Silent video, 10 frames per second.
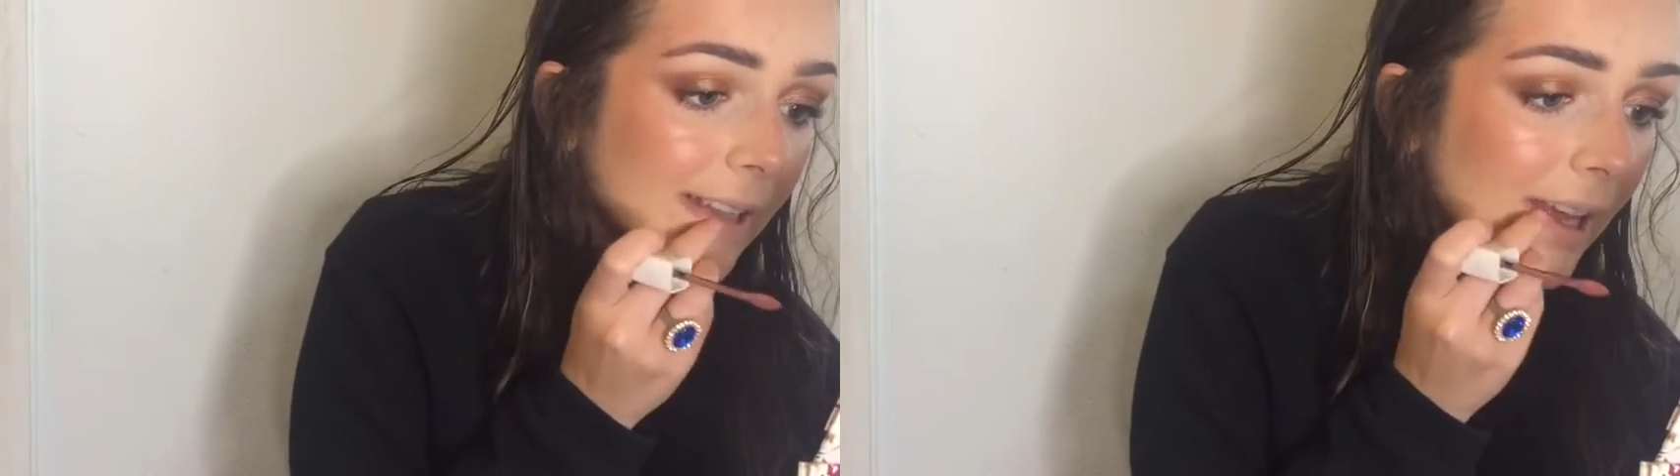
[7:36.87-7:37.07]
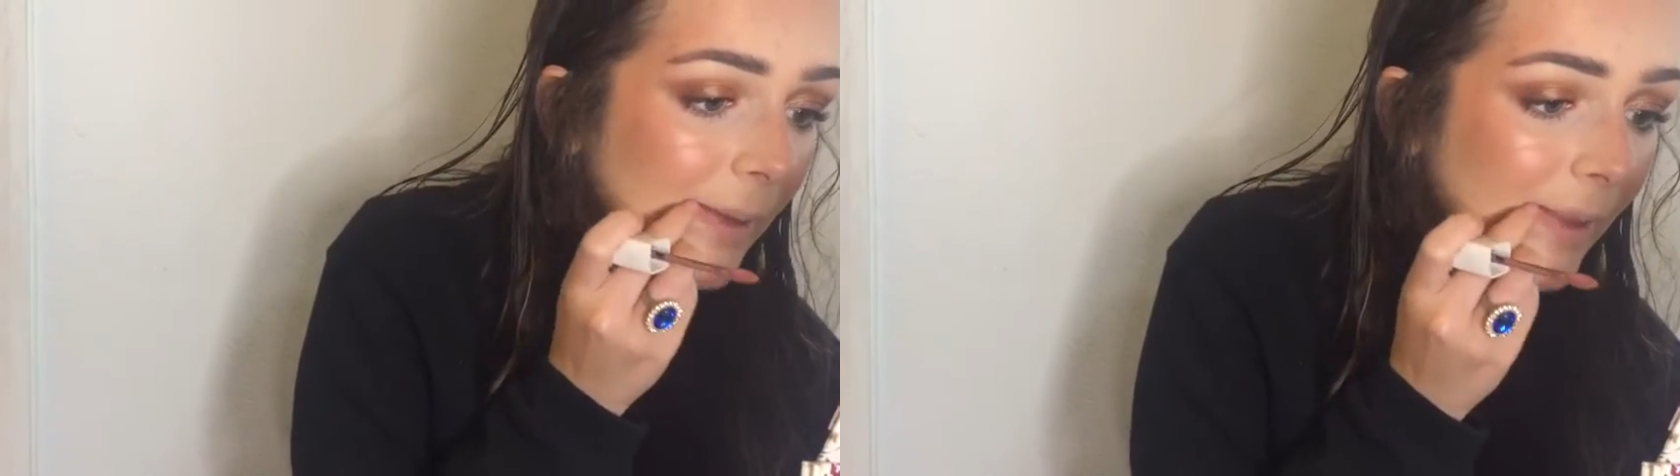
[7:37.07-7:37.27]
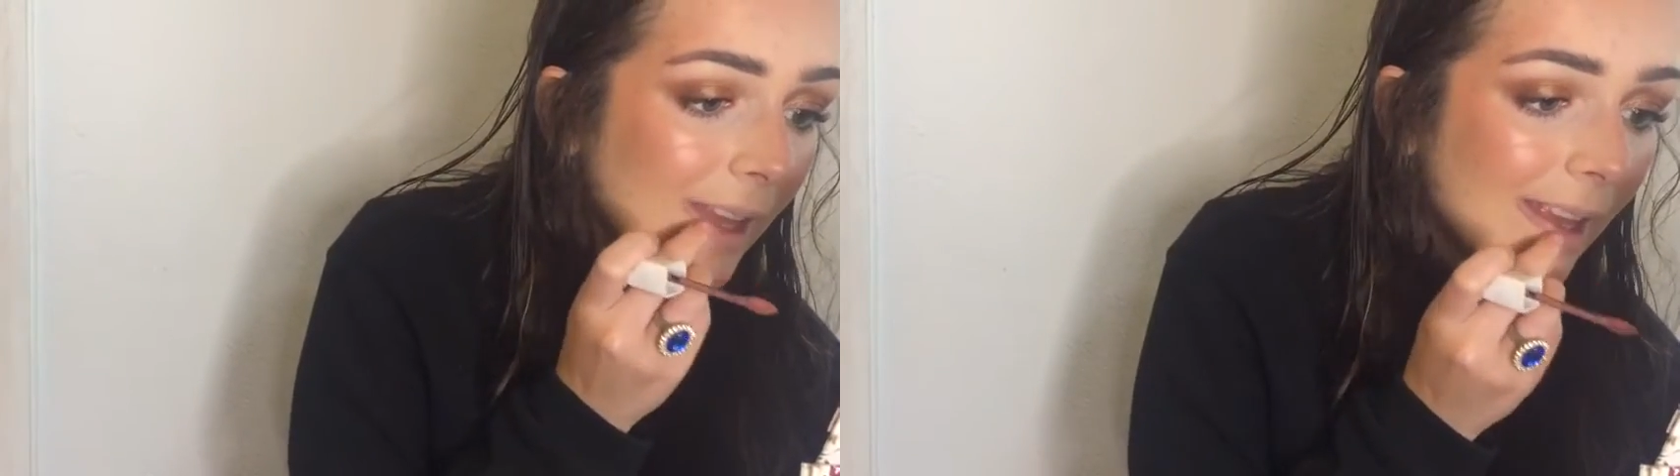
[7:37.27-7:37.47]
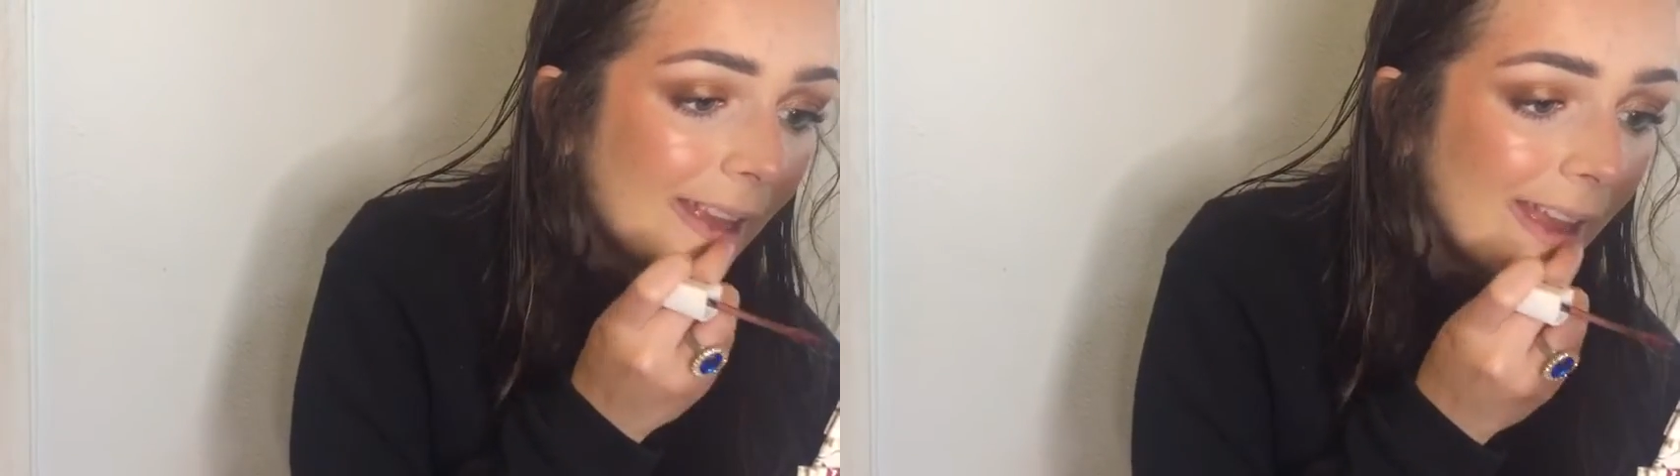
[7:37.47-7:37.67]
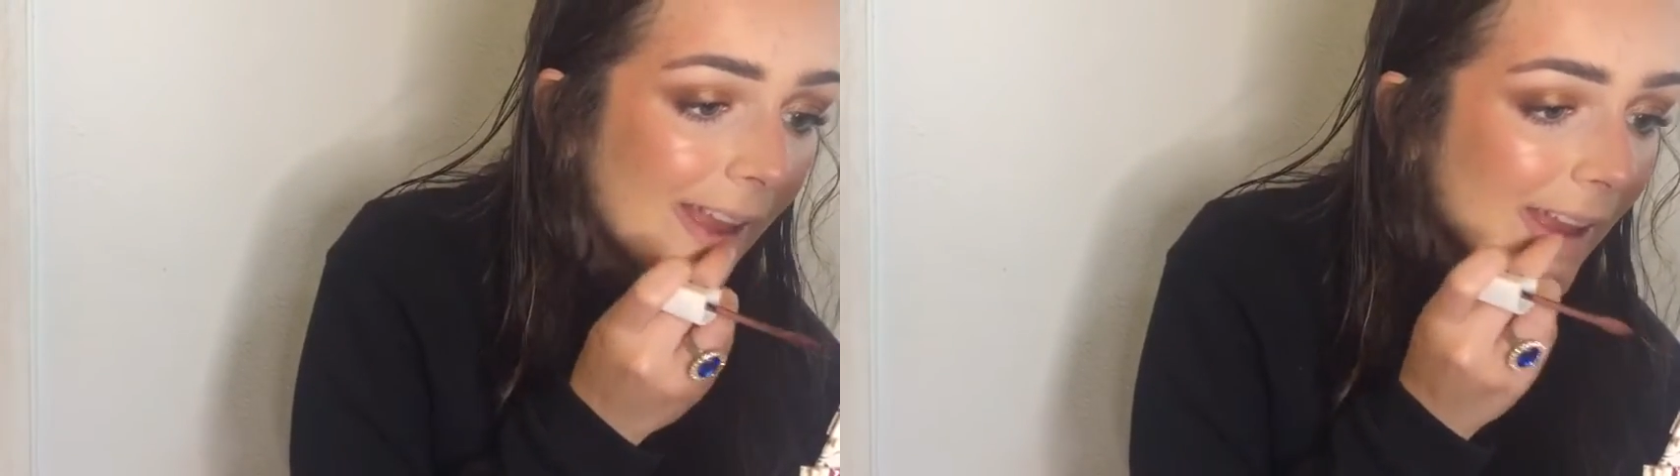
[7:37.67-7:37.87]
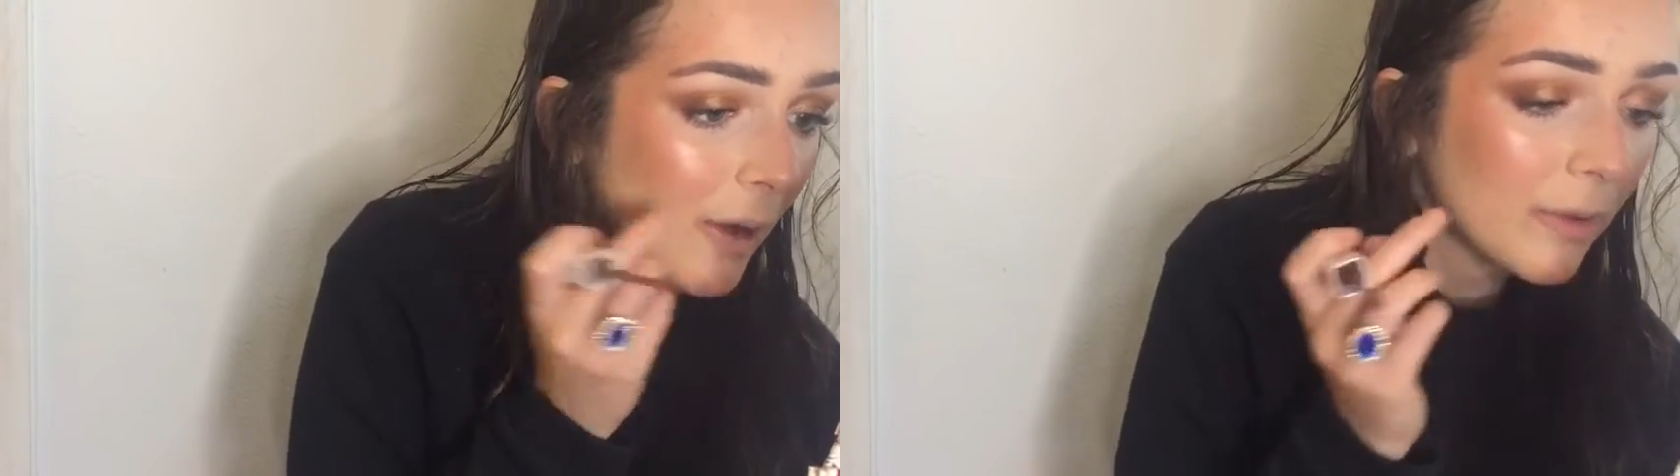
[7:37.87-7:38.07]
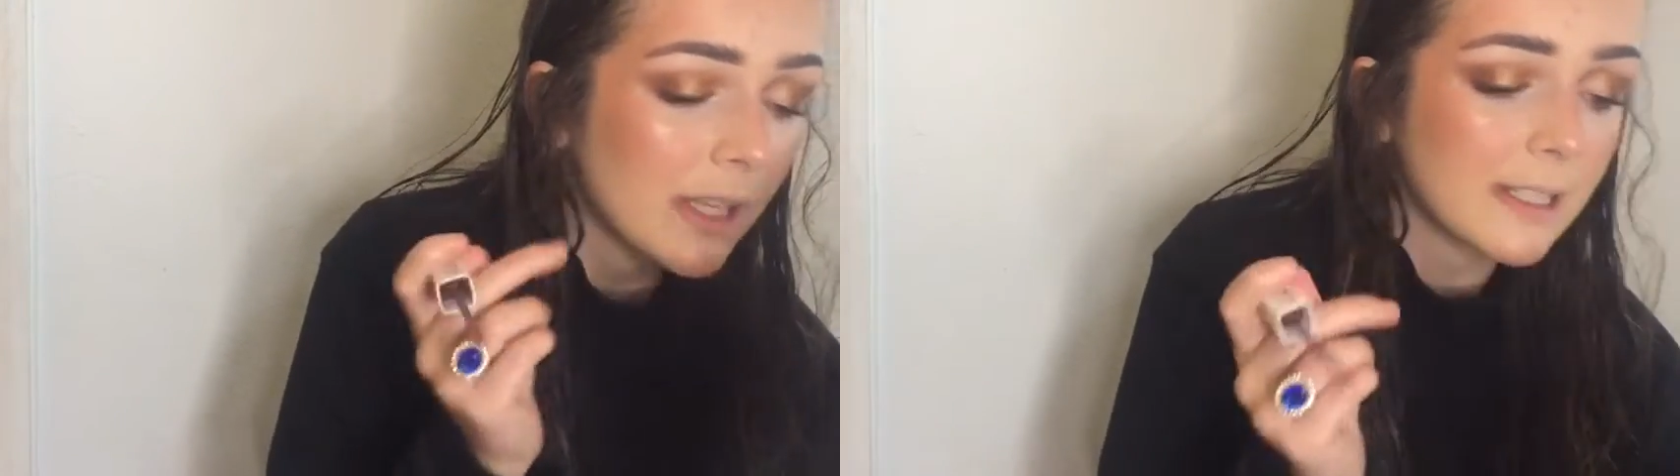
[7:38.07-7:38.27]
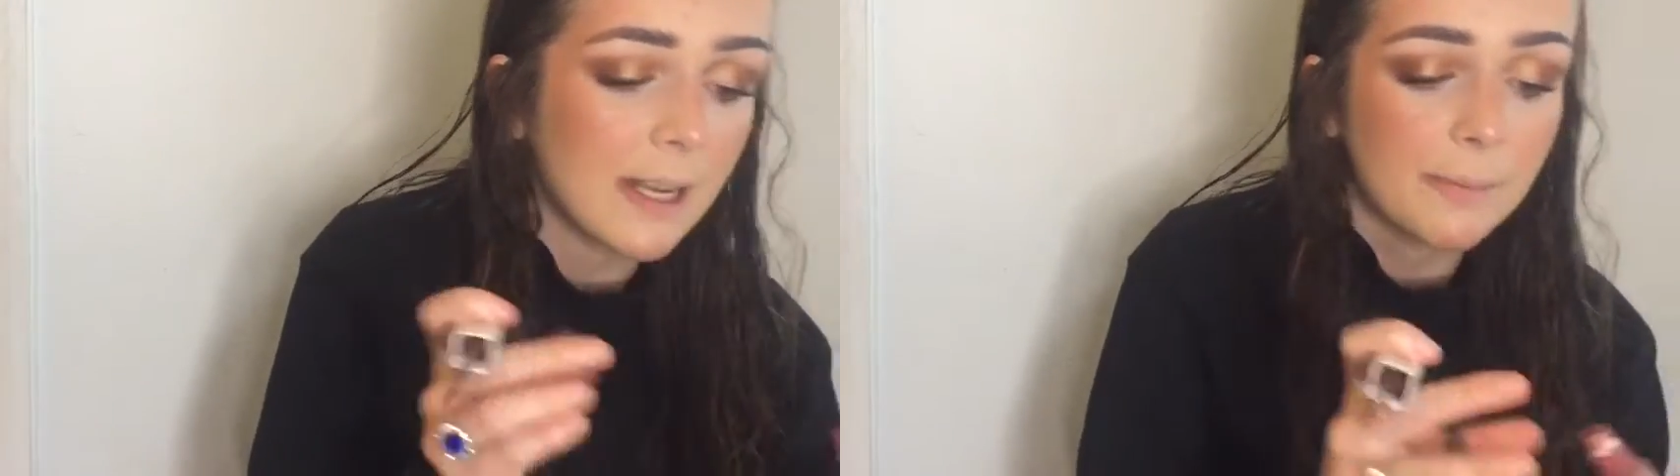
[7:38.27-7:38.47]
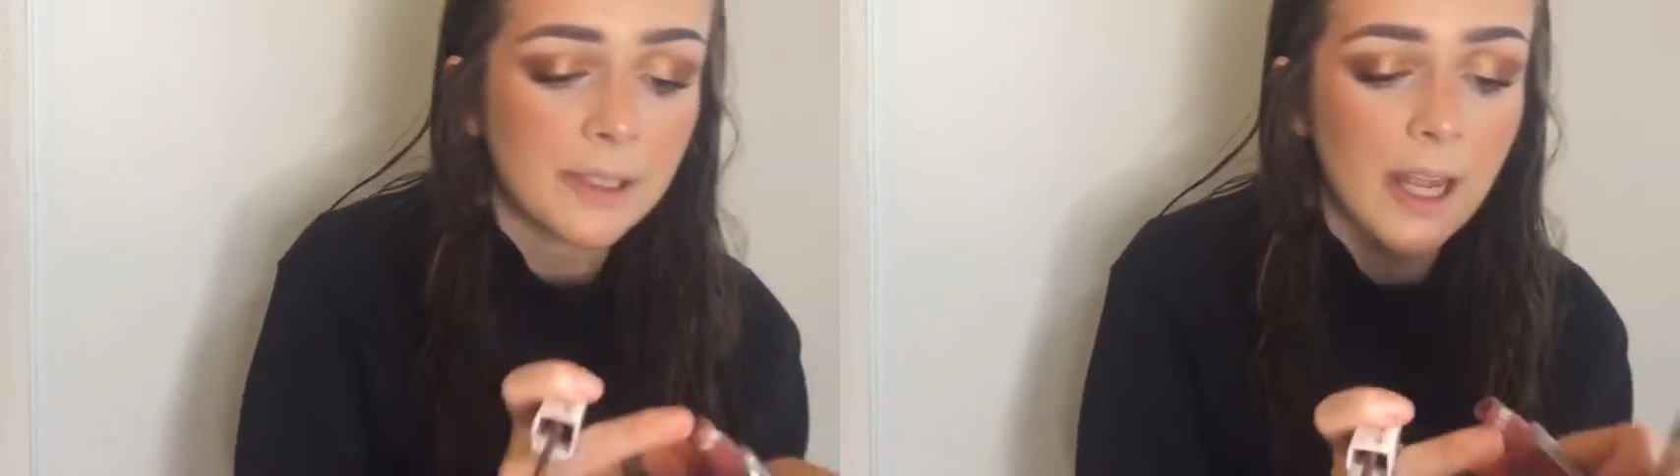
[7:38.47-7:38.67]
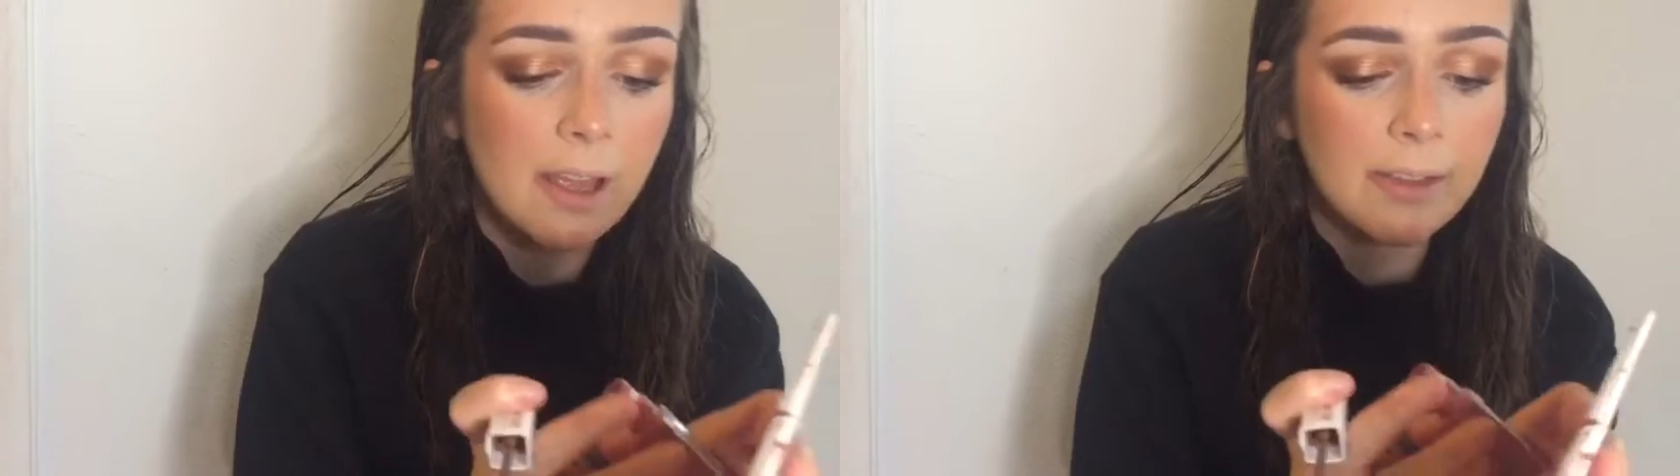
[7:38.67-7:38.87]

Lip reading: them with this lipstick.